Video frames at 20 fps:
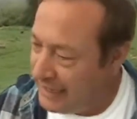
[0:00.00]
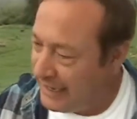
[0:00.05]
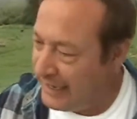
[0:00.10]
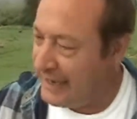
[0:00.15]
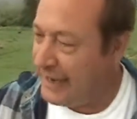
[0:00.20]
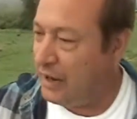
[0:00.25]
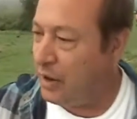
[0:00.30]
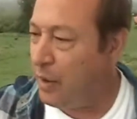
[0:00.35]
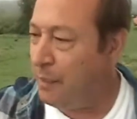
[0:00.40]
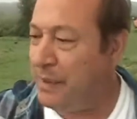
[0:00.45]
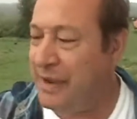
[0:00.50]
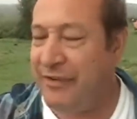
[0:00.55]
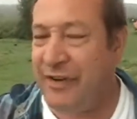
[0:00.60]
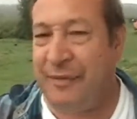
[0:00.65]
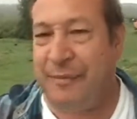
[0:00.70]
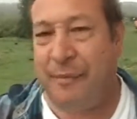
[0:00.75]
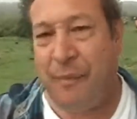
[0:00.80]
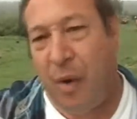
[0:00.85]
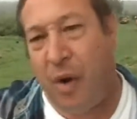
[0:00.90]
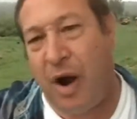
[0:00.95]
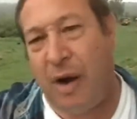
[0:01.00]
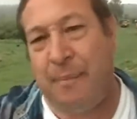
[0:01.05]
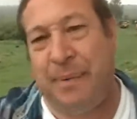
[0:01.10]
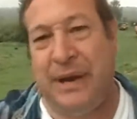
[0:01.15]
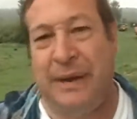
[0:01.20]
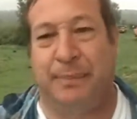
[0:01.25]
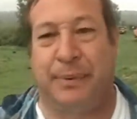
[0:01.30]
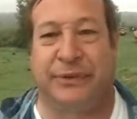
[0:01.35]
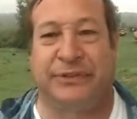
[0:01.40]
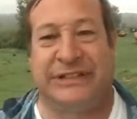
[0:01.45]
and I hope even more
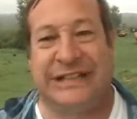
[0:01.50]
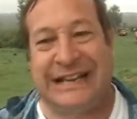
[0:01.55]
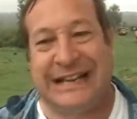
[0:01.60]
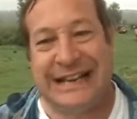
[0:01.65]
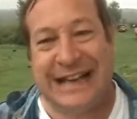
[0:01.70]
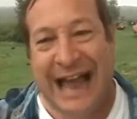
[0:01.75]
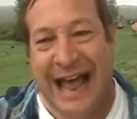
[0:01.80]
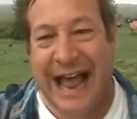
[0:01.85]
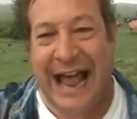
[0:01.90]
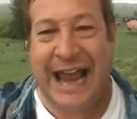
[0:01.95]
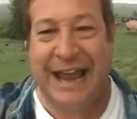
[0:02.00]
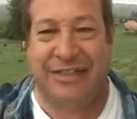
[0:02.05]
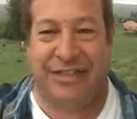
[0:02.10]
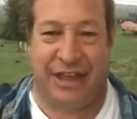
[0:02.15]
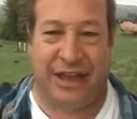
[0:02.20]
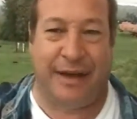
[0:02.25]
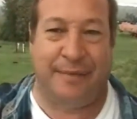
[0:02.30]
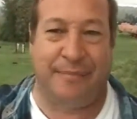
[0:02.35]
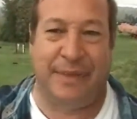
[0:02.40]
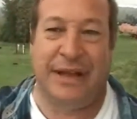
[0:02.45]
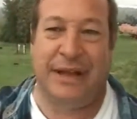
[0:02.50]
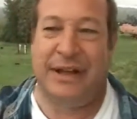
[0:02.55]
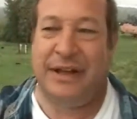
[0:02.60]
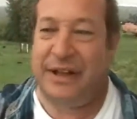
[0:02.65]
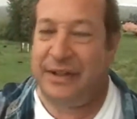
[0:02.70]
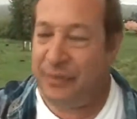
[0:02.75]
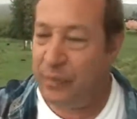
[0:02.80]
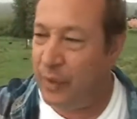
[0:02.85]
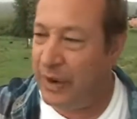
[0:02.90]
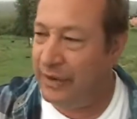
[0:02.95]
people deny them
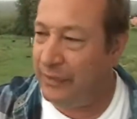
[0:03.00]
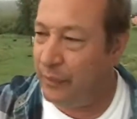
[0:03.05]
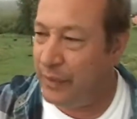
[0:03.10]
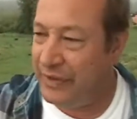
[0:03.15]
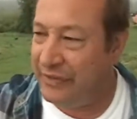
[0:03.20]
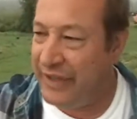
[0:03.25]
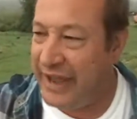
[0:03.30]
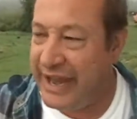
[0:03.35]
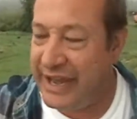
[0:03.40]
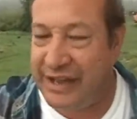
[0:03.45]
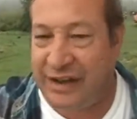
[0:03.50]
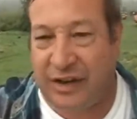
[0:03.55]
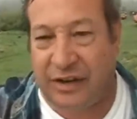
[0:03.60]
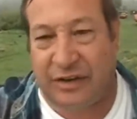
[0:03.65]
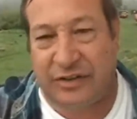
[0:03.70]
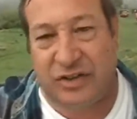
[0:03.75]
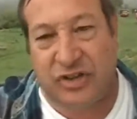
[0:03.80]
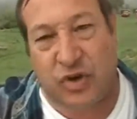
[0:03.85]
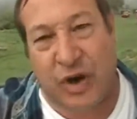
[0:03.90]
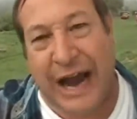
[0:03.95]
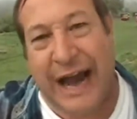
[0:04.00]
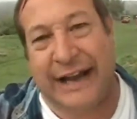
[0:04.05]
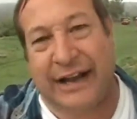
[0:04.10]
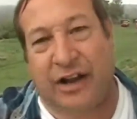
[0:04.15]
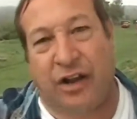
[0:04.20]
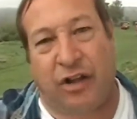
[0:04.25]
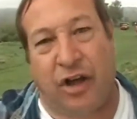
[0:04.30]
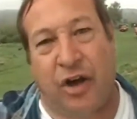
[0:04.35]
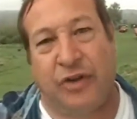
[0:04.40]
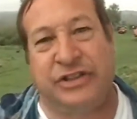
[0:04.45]
when they try
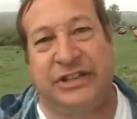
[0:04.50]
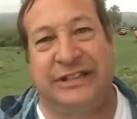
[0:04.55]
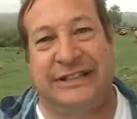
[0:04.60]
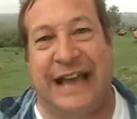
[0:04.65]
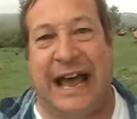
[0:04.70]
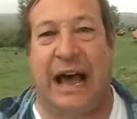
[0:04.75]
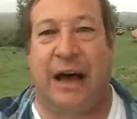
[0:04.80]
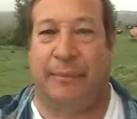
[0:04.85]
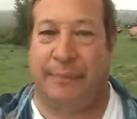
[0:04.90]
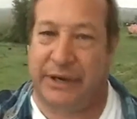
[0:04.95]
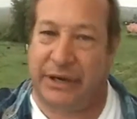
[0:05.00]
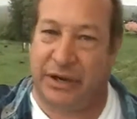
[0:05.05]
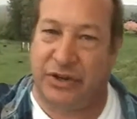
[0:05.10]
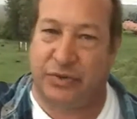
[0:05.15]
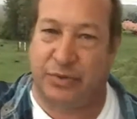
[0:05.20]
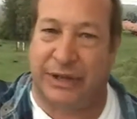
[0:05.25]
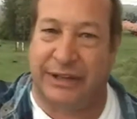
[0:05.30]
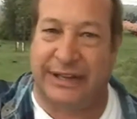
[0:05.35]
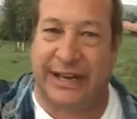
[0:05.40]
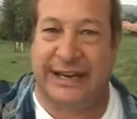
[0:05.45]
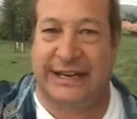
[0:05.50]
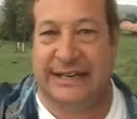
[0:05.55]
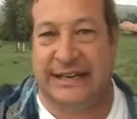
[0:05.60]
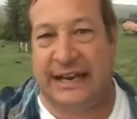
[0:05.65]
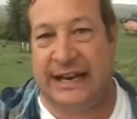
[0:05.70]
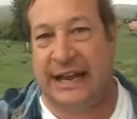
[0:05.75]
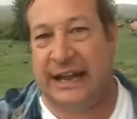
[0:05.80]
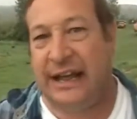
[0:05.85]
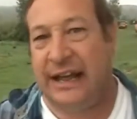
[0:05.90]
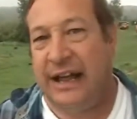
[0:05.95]
to close it down, because what they
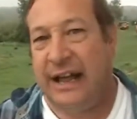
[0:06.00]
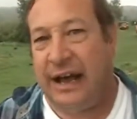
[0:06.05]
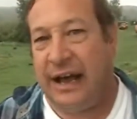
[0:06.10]
did